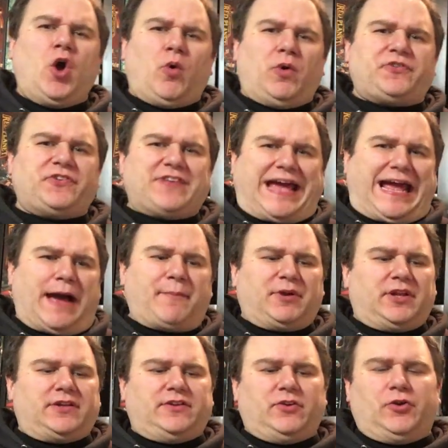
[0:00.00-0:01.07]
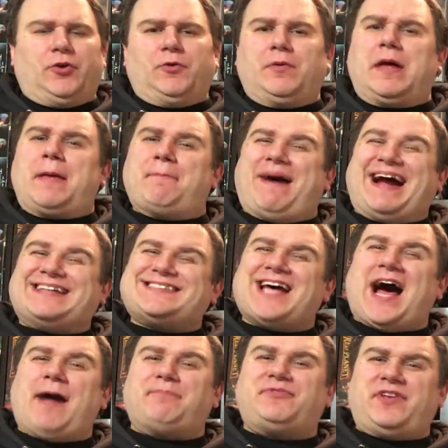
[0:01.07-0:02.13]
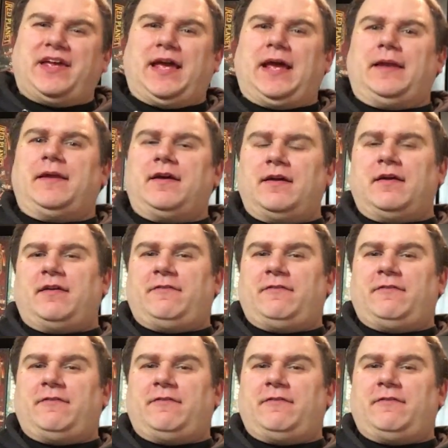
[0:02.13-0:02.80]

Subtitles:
Well, today I'm going to do my top 10